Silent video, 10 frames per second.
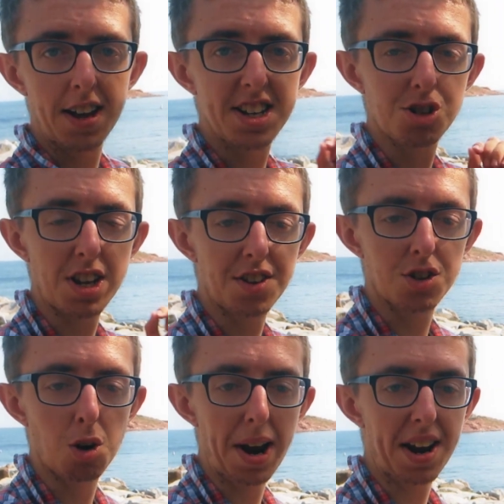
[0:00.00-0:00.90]
interesting
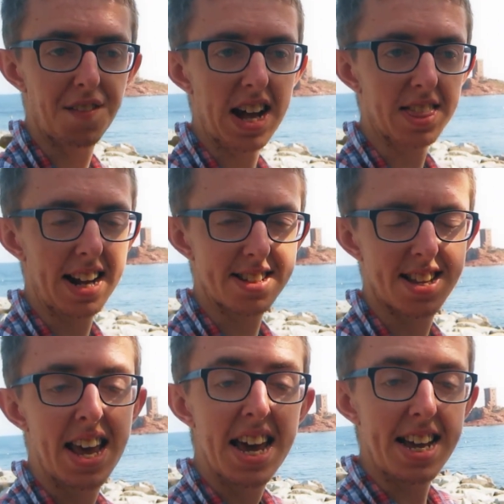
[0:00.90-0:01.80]
story in fact that
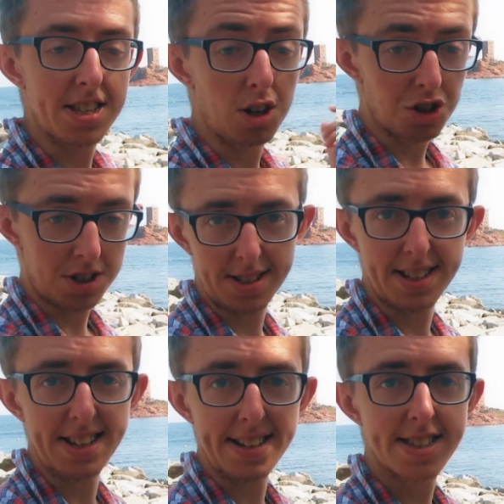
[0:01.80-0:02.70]
it's not just the
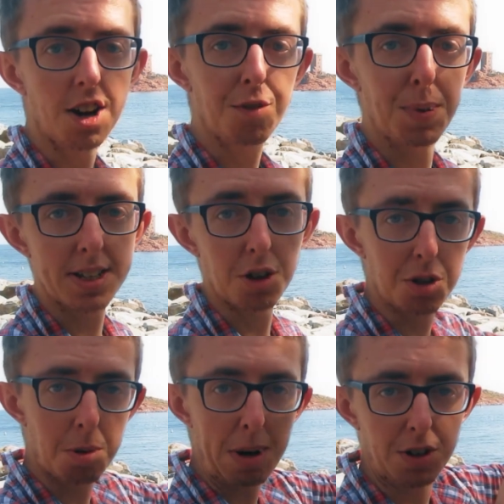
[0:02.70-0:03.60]
city itself, but there's
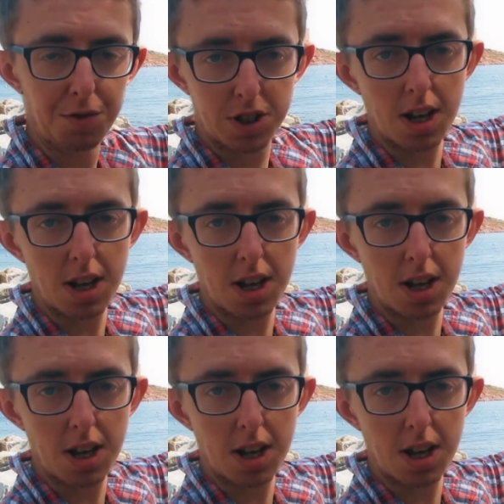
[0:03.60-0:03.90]
also a bunch of